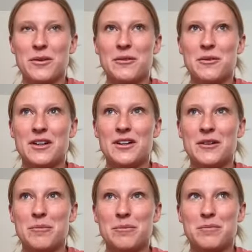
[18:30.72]
We
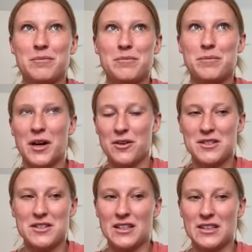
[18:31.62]
will
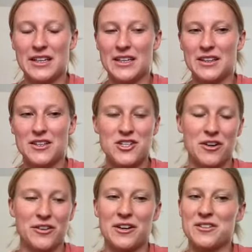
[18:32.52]
post the link in the
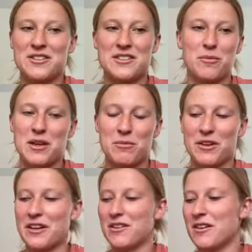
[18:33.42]
show notes so
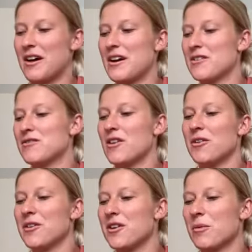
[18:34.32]
people can
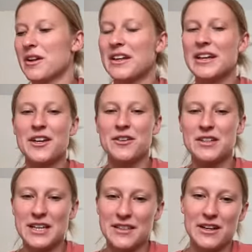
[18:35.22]
follow you. We're going to get you to
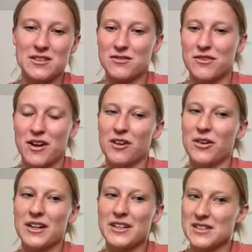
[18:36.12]
10,000
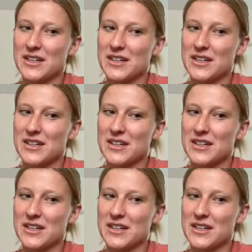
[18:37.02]
followers.